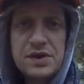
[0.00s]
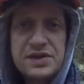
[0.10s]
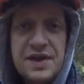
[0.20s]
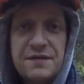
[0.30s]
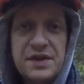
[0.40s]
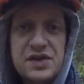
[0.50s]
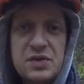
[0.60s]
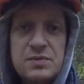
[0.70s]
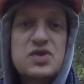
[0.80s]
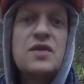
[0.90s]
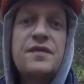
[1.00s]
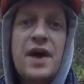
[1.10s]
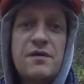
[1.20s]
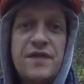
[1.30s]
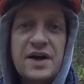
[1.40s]
there's definitely some stuff
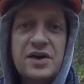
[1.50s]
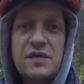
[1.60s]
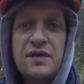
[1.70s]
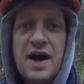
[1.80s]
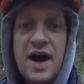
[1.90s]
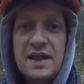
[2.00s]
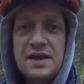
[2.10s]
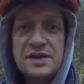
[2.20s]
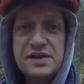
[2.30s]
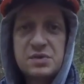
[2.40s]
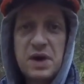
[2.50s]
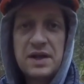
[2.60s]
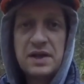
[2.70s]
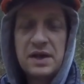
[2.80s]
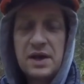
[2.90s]
around Vancouver Island as well.